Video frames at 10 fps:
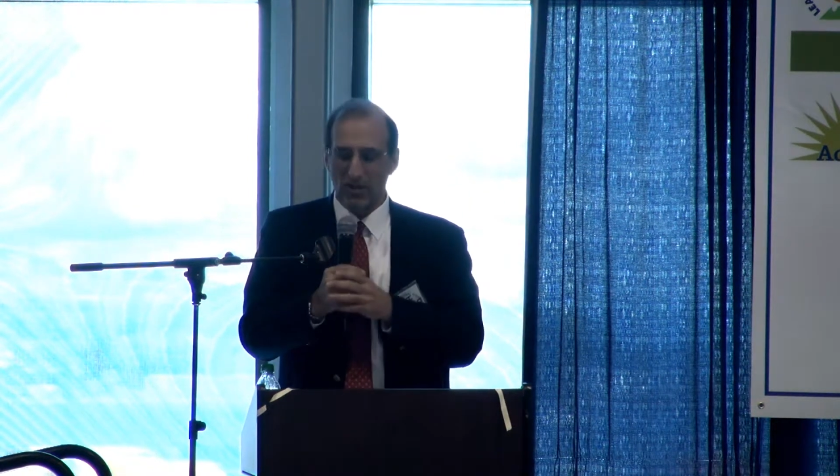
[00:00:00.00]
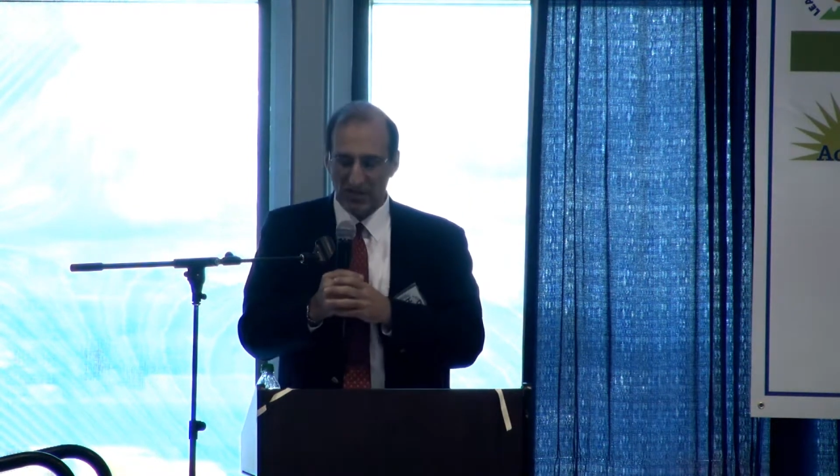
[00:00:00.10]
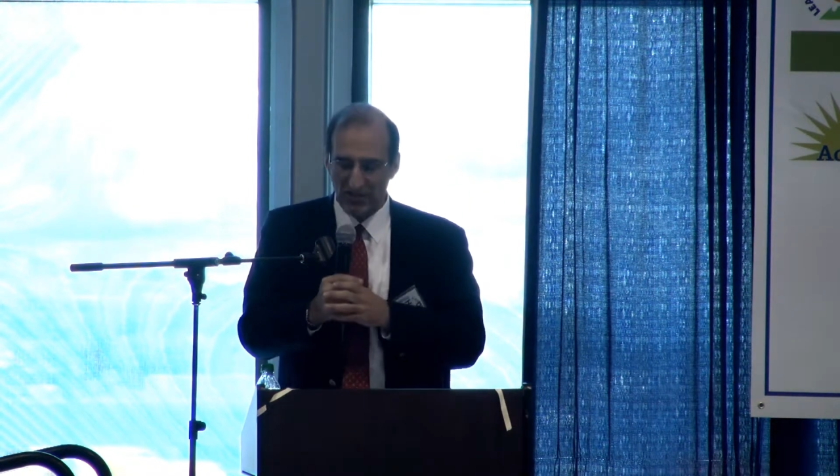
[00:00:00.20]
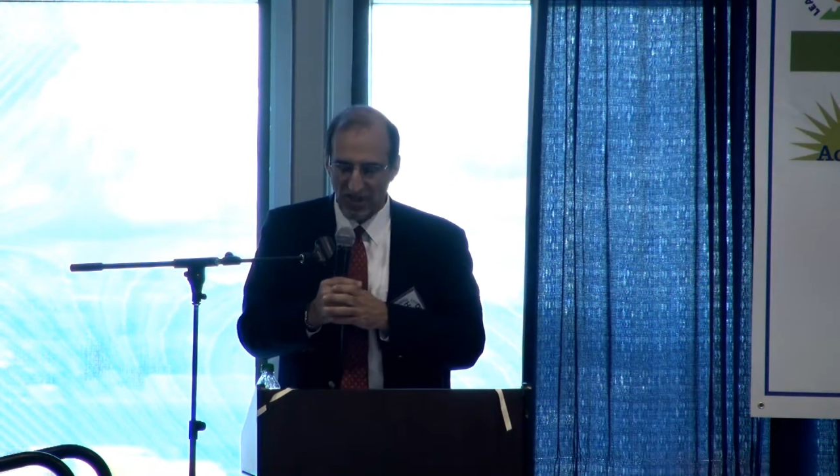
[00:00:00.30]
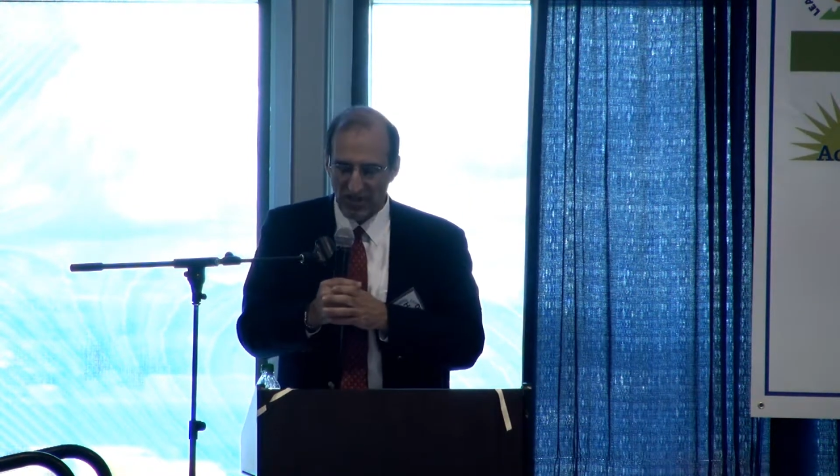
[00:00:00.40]

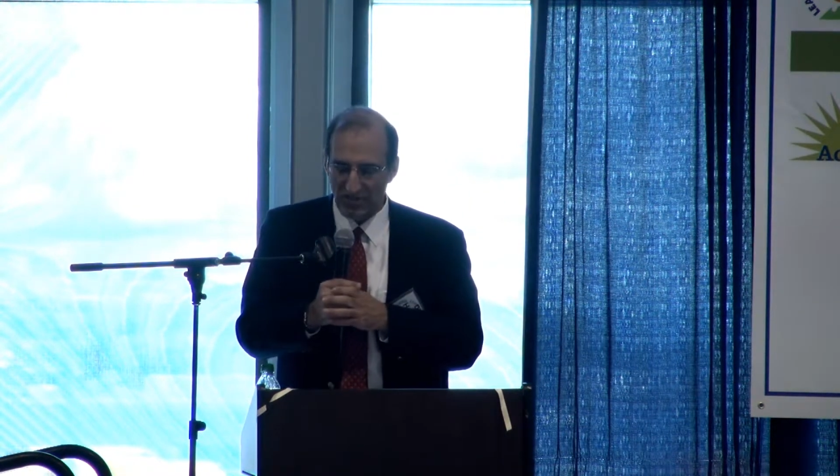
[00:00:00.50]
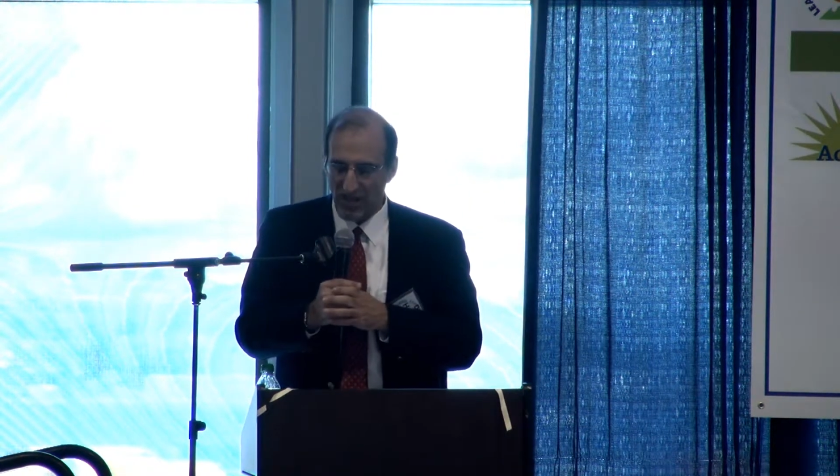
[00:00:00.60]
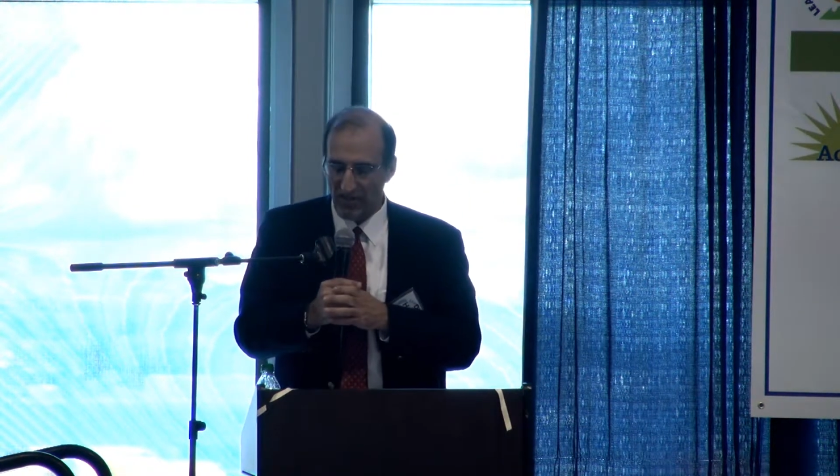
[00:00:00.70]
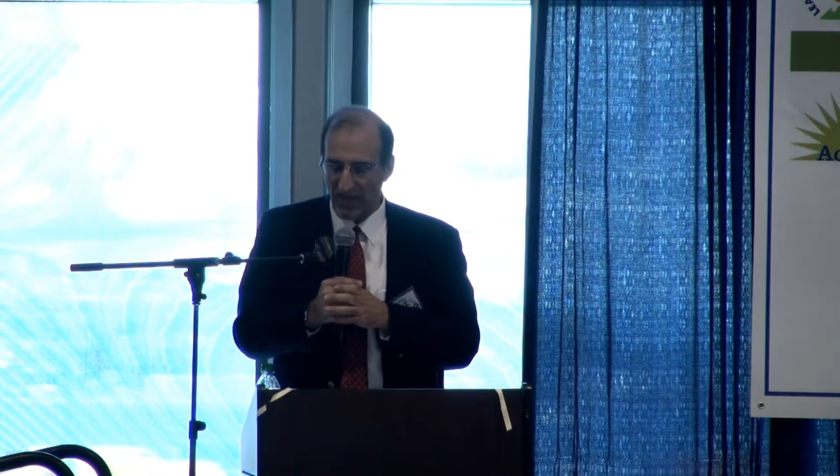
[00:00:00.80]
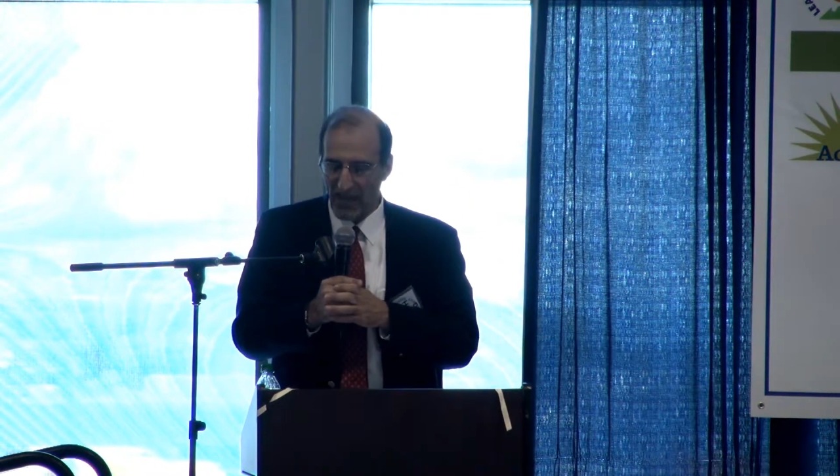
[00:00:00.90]
organizations
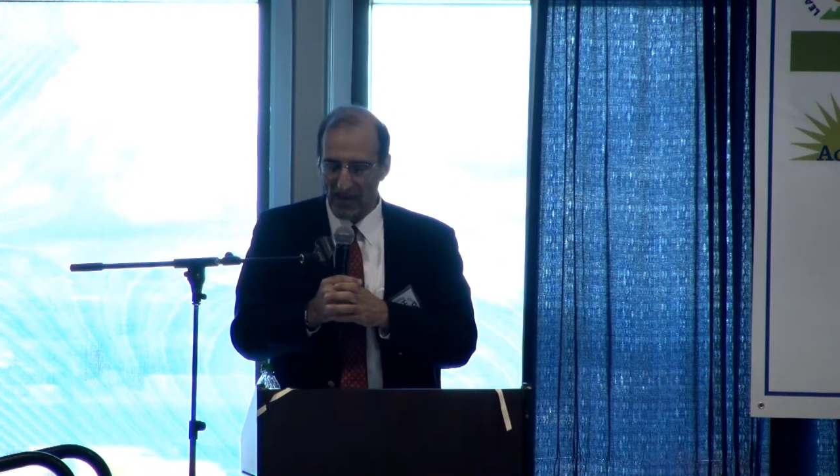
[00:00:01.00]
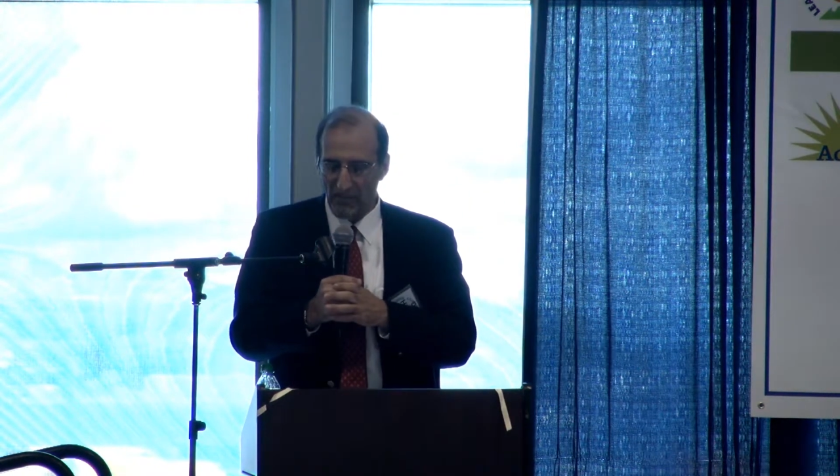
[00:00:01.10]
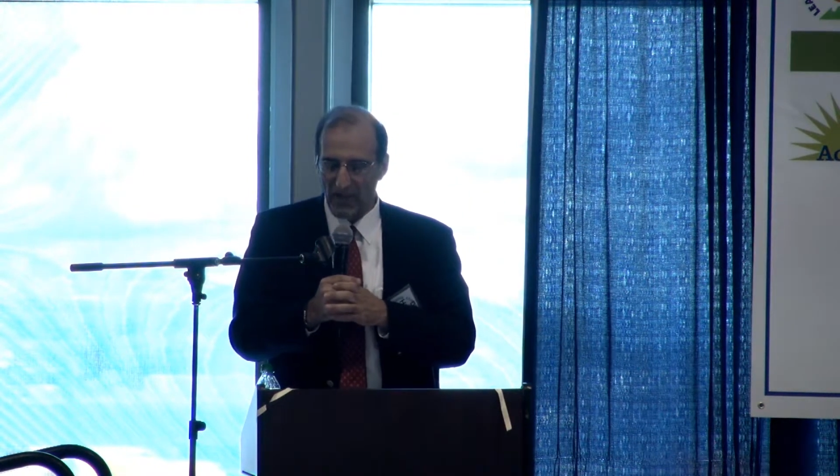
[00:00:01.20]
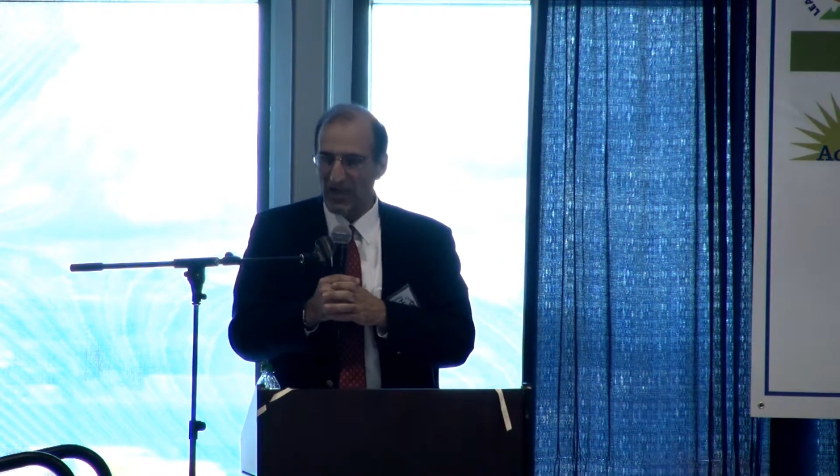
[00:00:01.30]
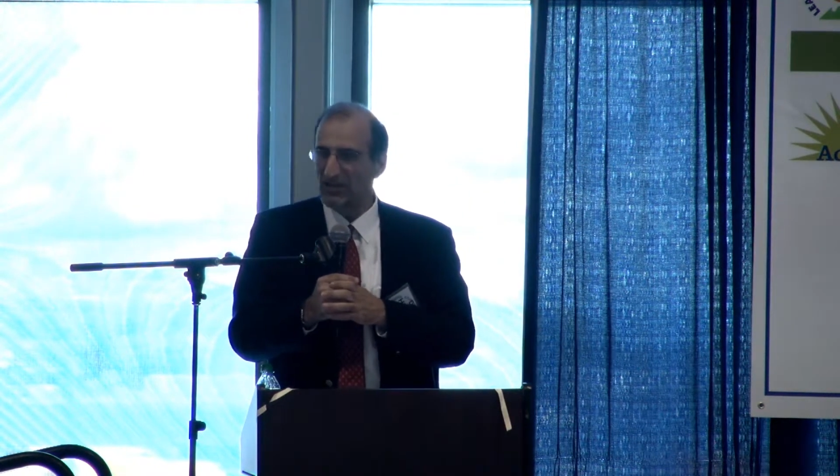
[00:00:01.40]
out there
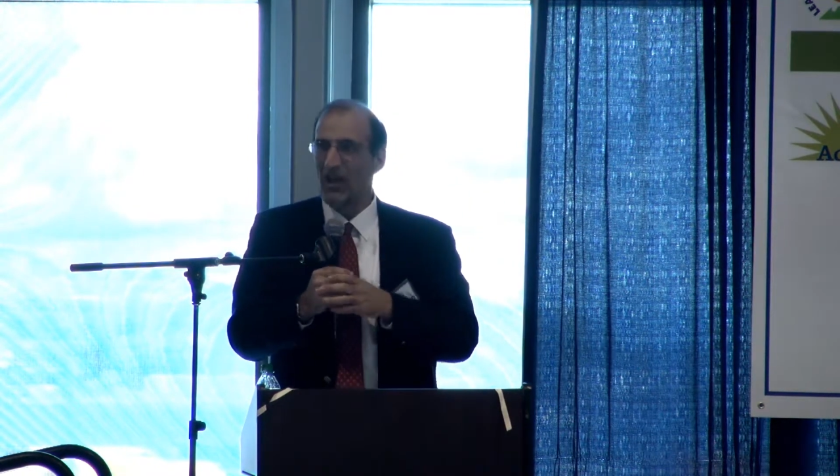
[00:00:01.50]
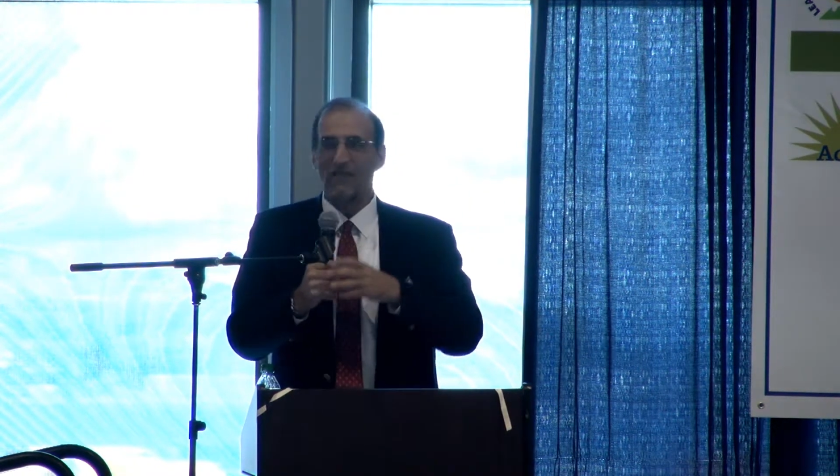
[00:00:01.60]
helping us.